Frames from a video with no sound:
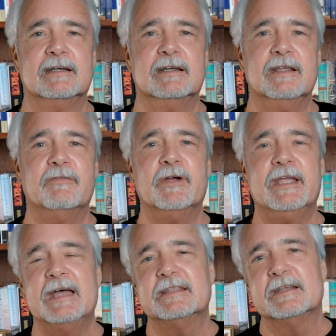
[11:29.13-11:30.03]
They
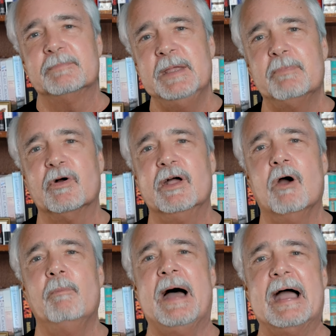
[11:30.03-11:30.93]
forget that people can go
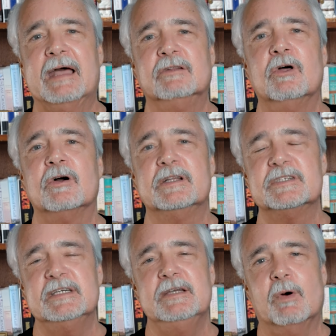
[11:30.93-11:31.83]
back and look and
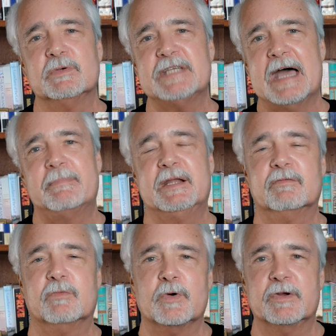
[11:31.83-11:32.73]
see what was happening
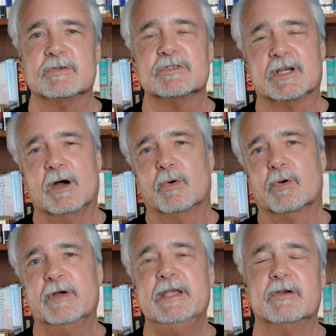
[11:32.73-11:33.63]
4 years ago
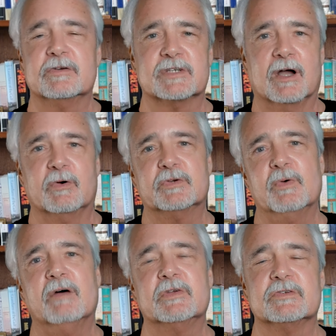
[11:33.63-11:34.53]
or 8 years ago or
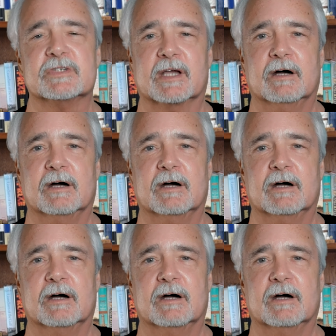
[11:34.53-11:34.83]
12 years ago.